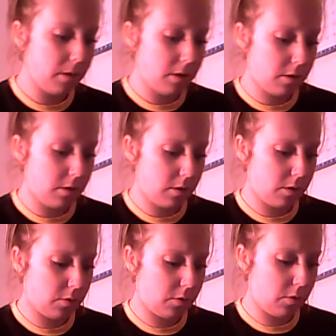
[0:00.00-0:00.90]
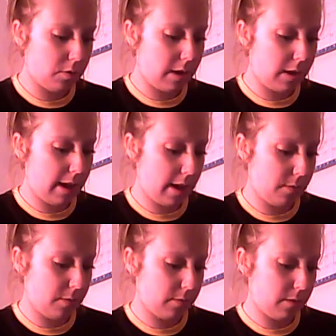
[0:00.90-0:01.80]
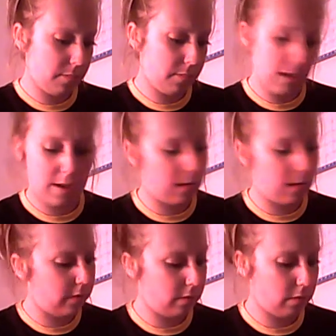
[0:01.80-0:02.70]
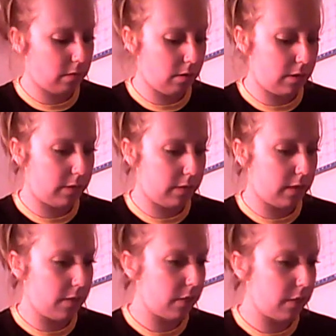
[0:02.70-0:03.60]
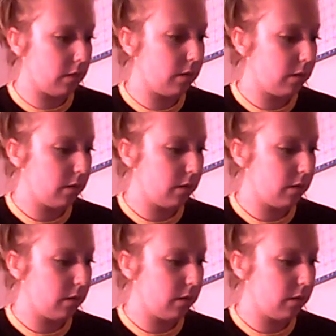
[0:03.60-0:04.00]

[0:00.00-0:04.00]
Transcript: Another quote I had was on page 37.